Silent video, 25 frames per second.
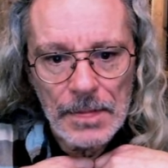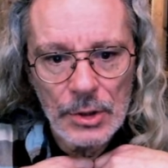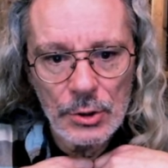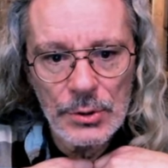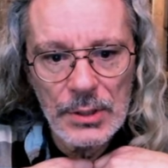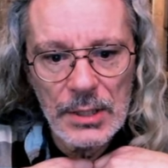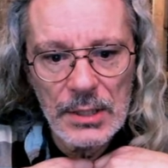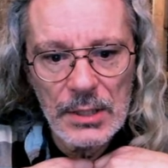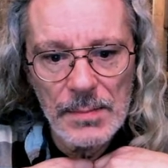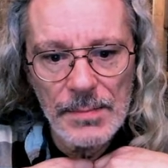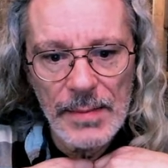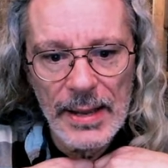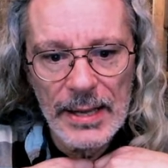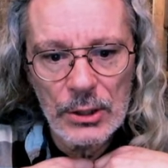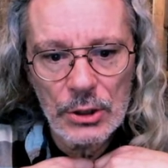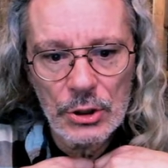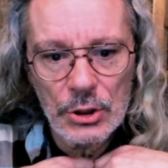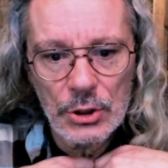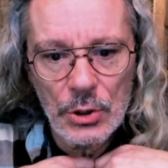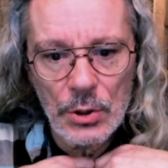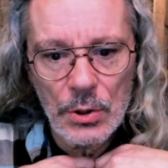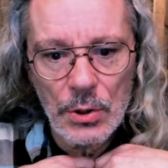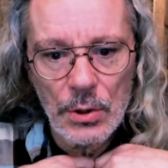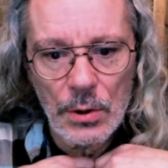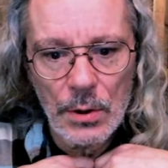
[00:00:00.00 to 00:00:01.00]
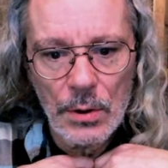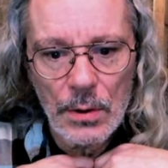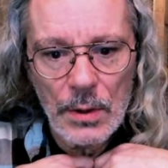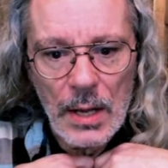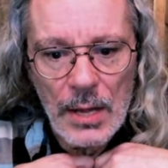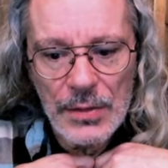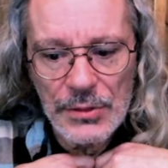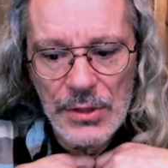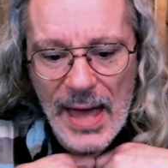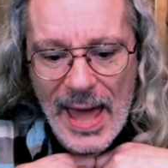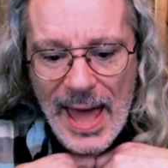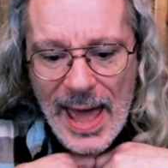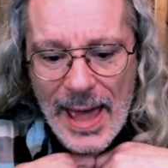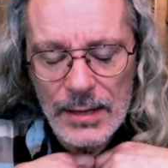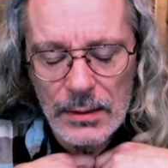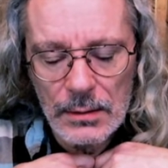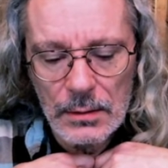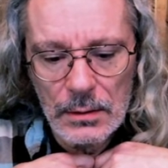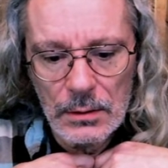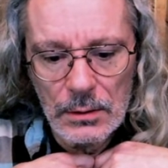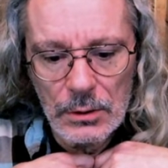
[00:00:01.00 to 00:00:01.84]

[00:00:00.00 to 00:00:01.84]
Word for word: you need to make sure that